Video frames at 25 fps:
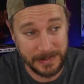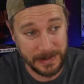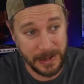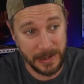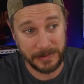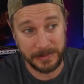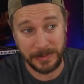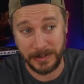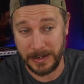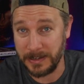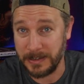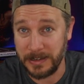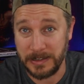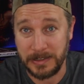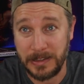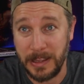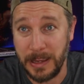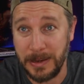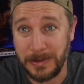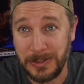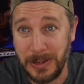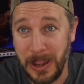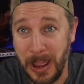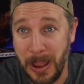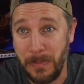Not that I
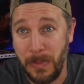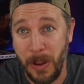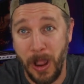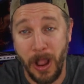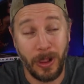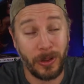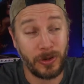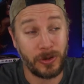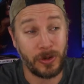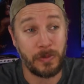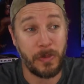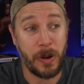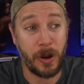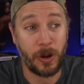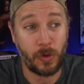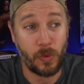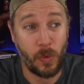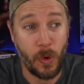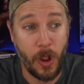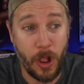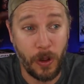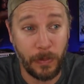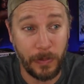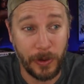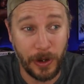dislike Tom Holland or Mark
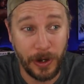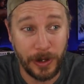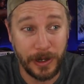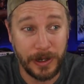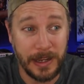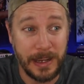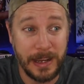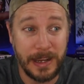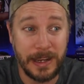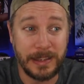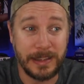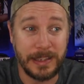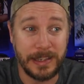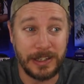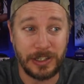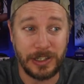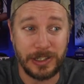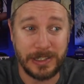Wahlberg, they